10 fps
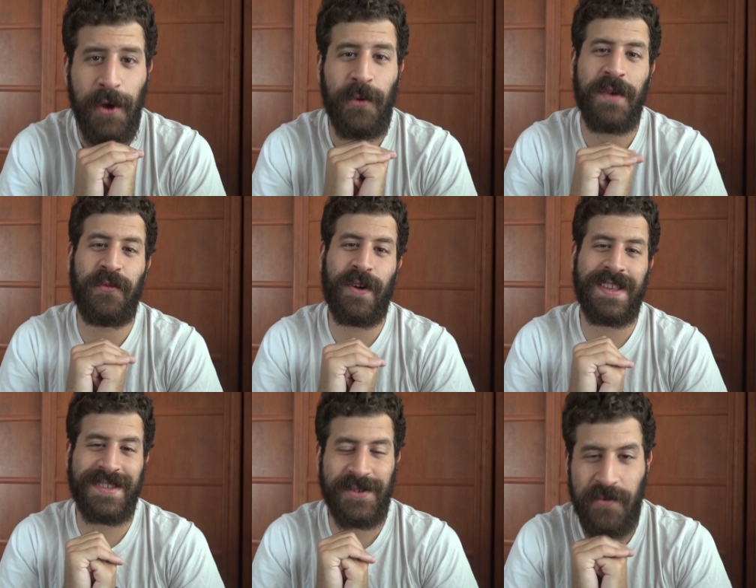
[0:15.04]
What up
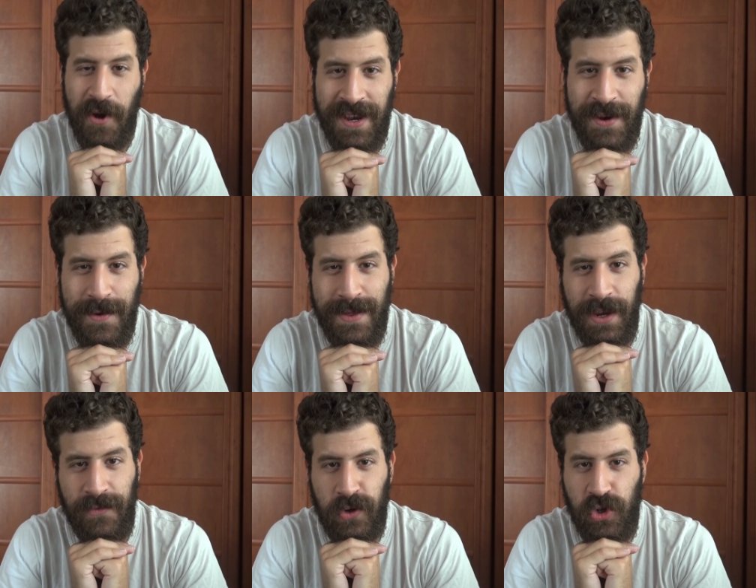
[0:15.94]
friends, Liron here,
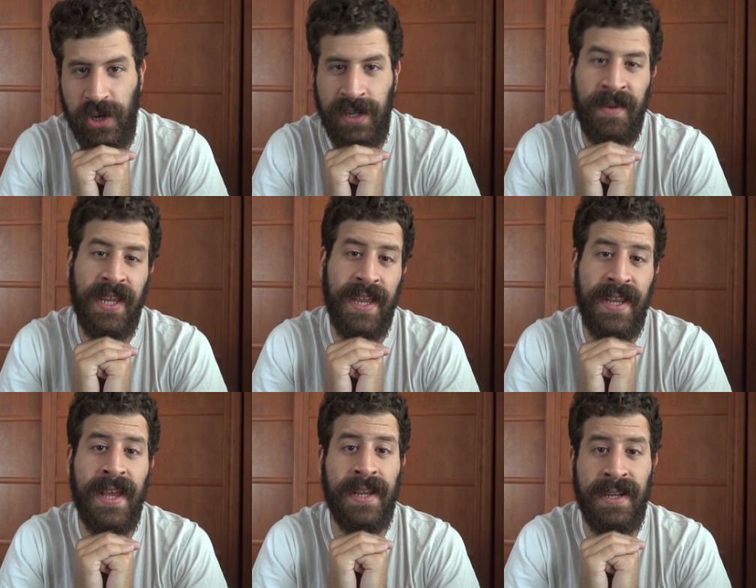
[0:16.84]
thank you for joining me
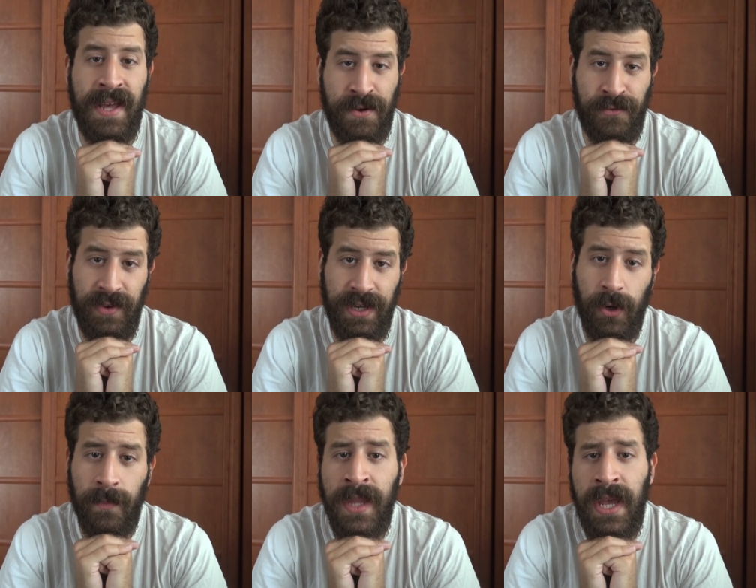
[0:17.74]
in another
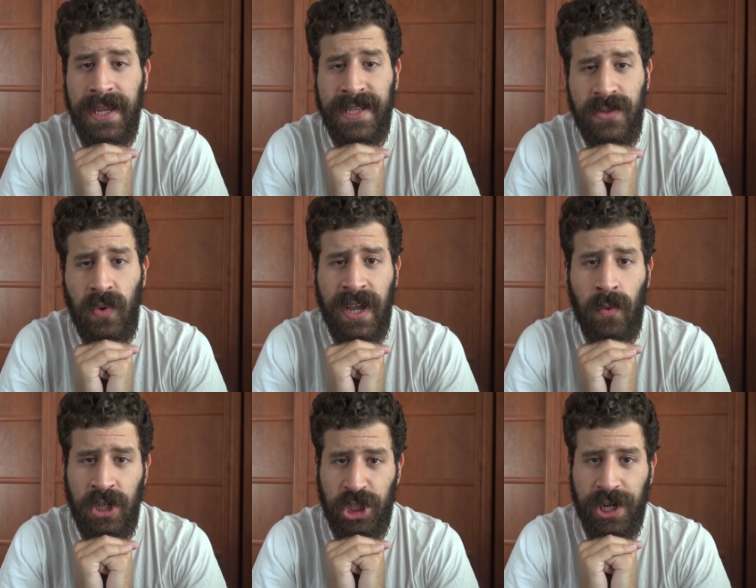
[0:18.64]
video. In this one I
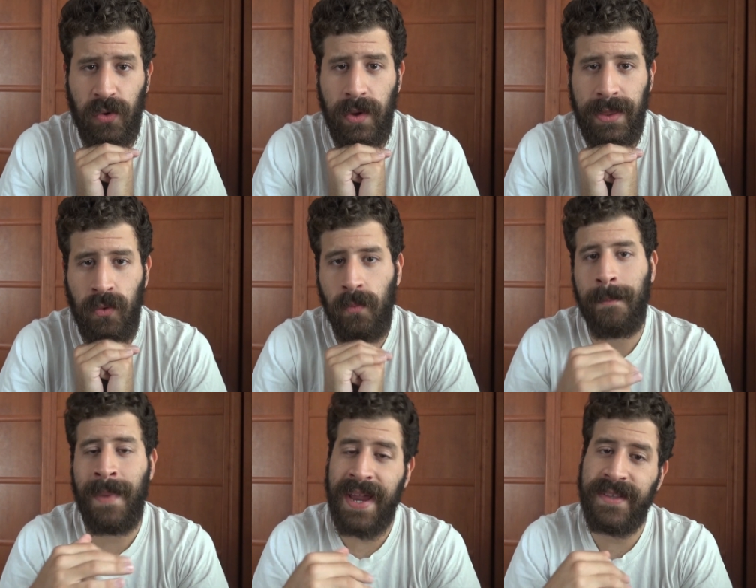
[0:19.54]
want to share with you
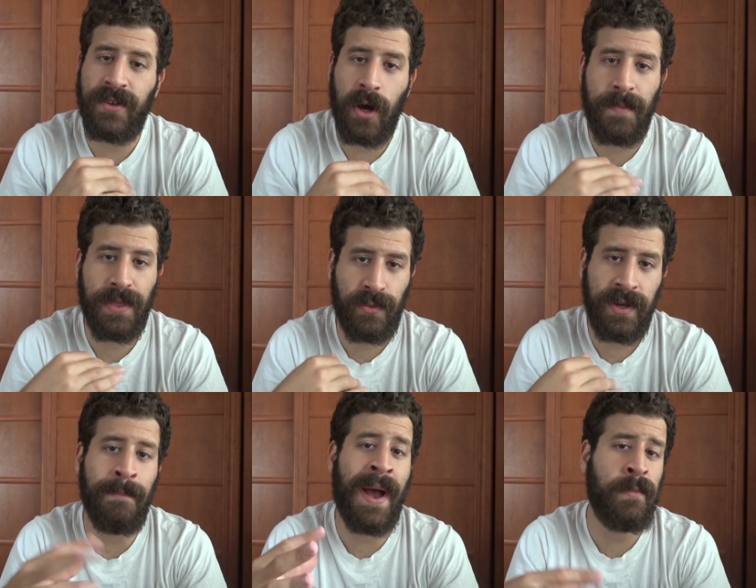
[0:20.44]
my top
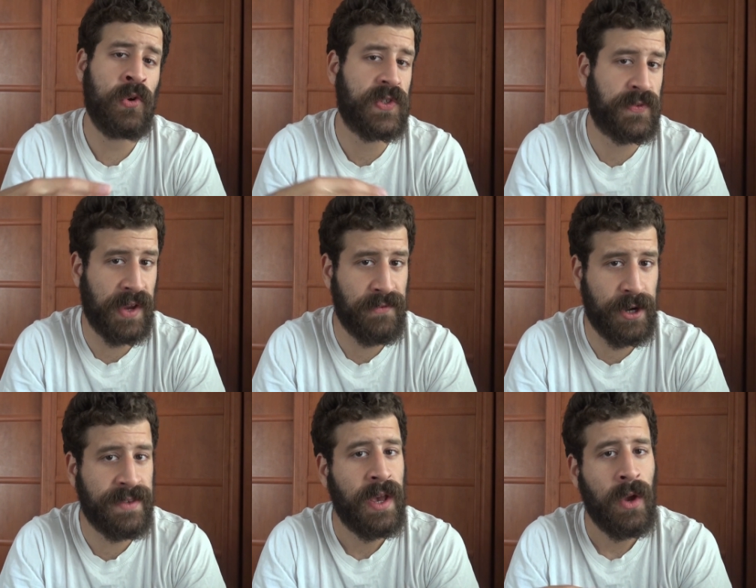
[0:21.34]
3, my most
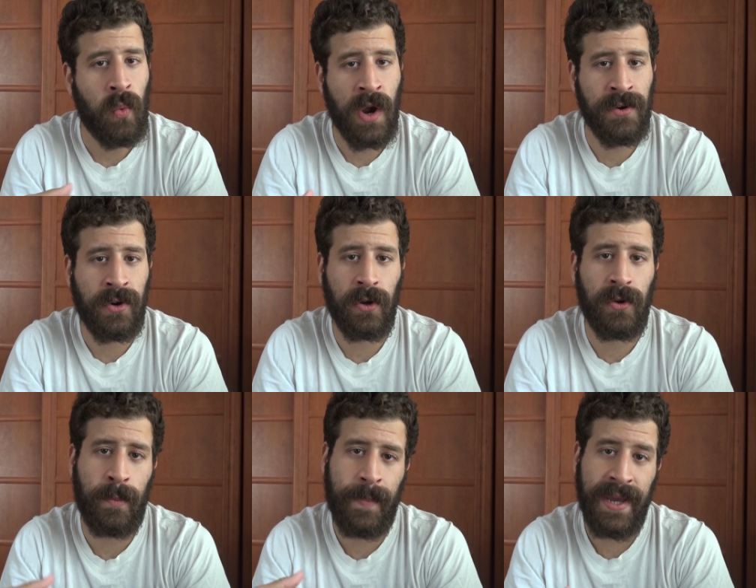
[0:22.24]
favorite
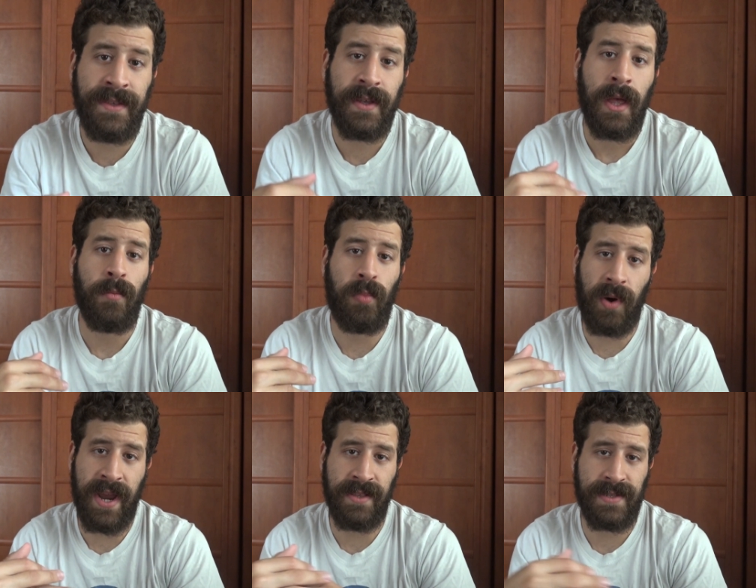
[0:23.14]
watercolor paint
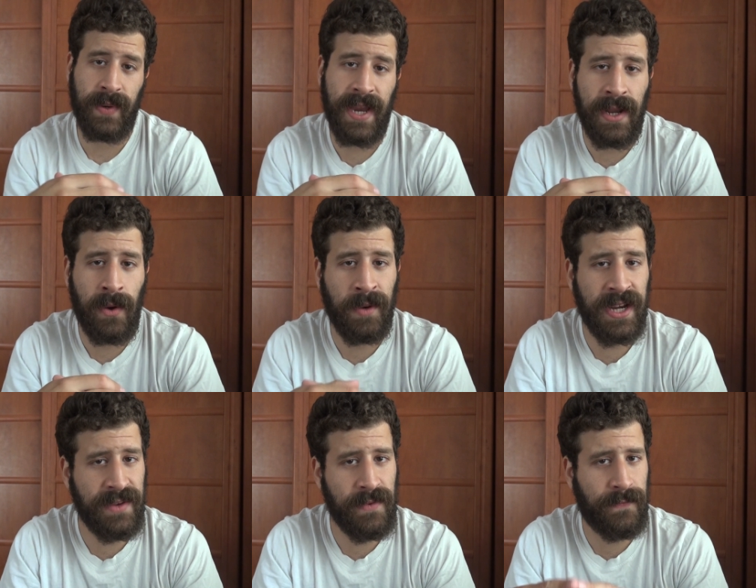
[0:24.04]
brands, okay? Now I'm
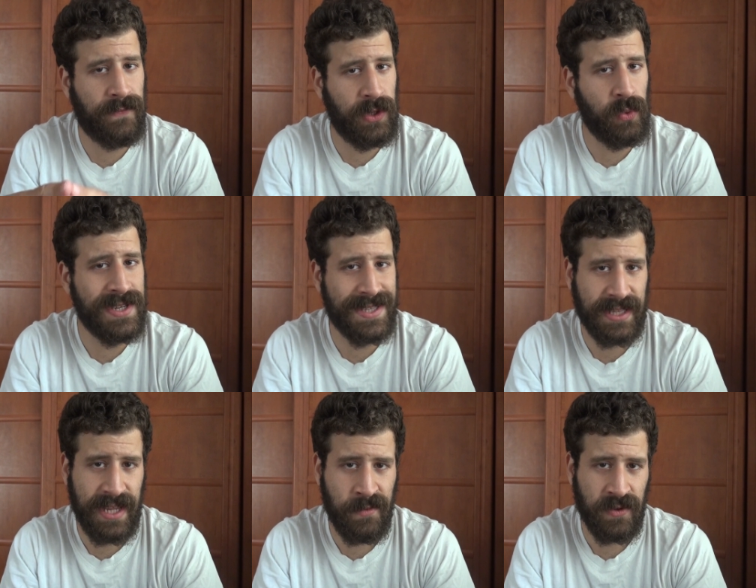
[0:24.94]
gonna give a few
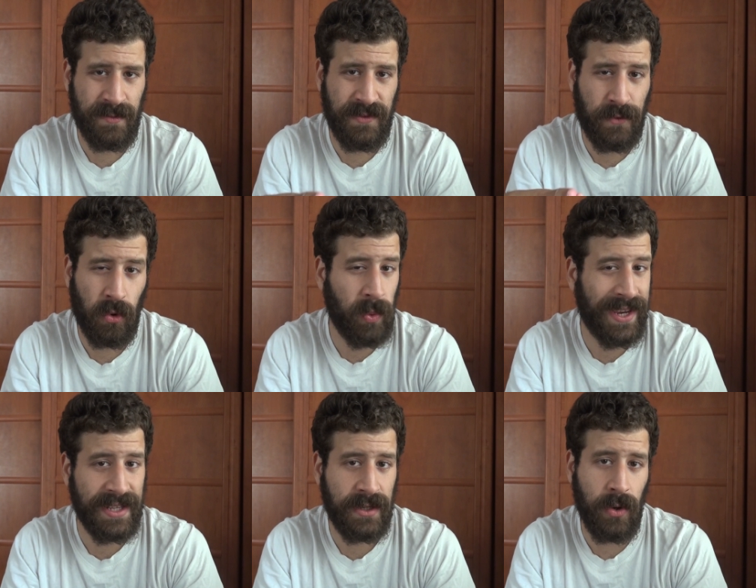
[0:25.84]
disclaimers before
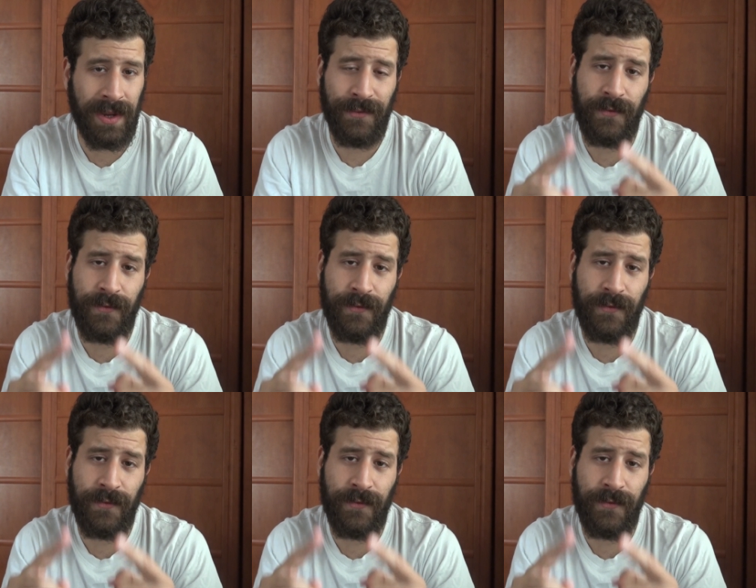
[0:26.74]
we get going.